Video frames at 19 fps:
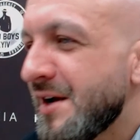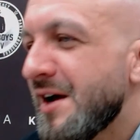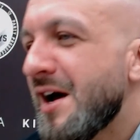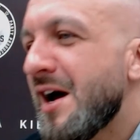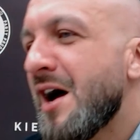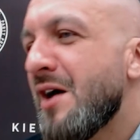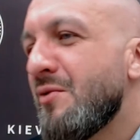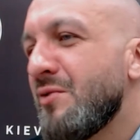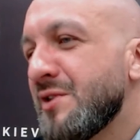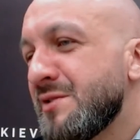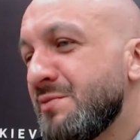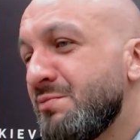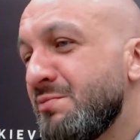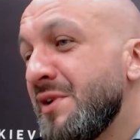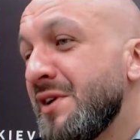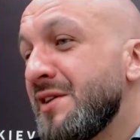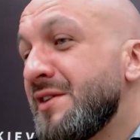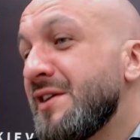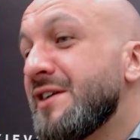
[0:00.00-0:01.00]
I was
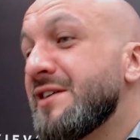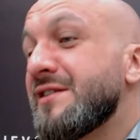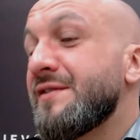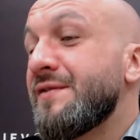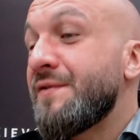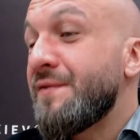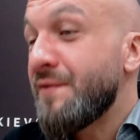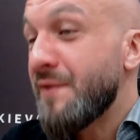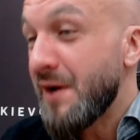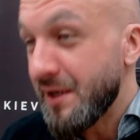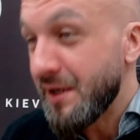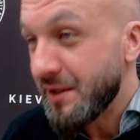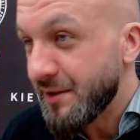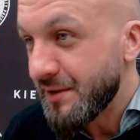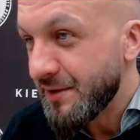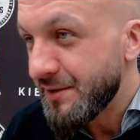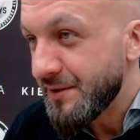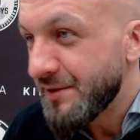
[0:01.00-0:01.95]
built as fuck.